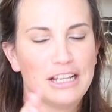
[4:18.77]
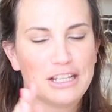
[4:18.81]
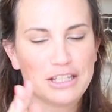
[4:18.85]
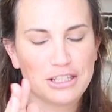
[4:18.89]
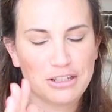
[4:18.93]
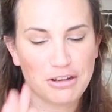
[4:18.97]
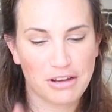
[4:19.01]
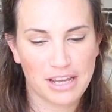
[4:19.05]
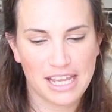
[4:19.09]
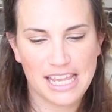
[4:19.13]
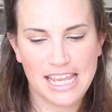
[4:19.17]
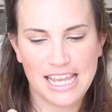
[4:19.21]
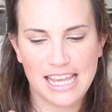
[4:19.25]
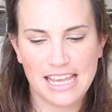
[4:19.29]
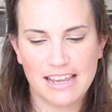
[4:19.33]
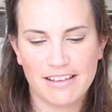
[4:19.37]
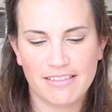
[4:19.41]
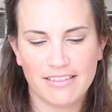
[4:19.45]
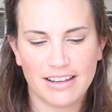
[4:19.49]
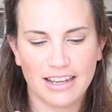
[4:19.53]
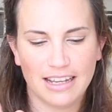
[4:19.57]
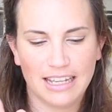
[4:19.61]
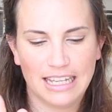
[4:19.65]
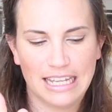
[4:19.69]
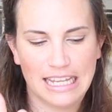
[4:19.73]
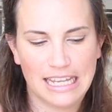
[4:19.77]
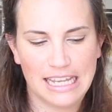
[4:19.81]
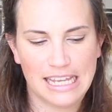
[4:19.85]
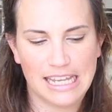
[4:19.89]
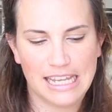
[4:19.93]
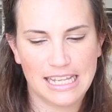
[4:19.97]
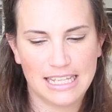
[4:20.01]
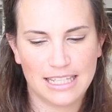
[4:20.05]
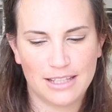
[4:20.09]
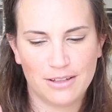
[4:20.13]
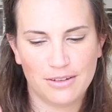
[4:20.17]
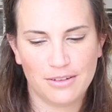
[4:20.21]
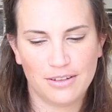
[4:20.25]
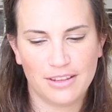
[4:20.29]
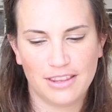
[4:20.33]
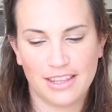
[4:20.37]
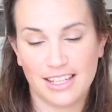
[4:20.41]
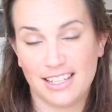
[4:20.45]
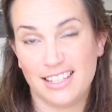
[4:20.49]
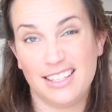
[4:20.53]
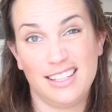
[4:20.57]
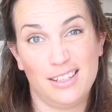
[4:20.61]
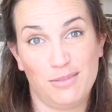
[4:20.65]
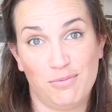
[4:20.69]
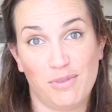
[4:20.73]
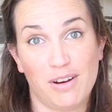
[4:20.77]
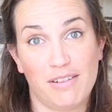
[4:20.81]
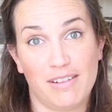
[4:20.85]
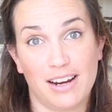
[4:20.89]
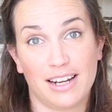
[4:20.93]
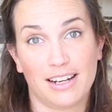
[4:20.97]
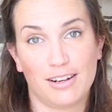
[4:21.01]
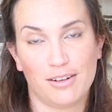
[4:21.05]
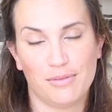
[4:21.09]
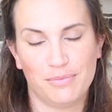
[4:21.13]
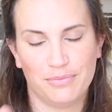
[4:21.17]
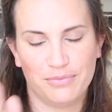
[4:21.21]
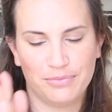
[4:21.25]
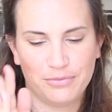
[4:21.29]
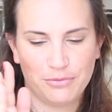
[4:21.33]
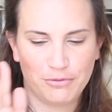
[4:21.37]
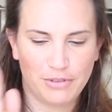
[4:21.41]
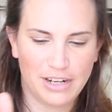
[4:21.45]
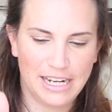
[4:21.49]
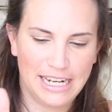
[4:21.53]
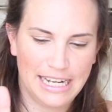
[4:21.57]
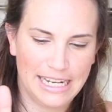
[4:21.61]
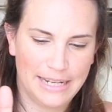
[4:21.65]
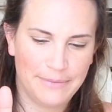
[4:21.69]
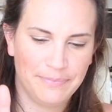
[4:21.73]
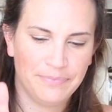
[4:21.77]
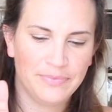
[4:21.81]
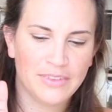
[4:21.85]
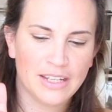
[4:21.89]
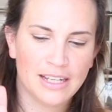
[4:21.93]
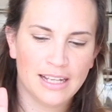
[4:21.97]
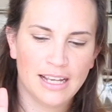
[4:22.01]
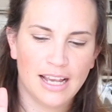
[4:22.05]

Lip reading: So this is where I come, really.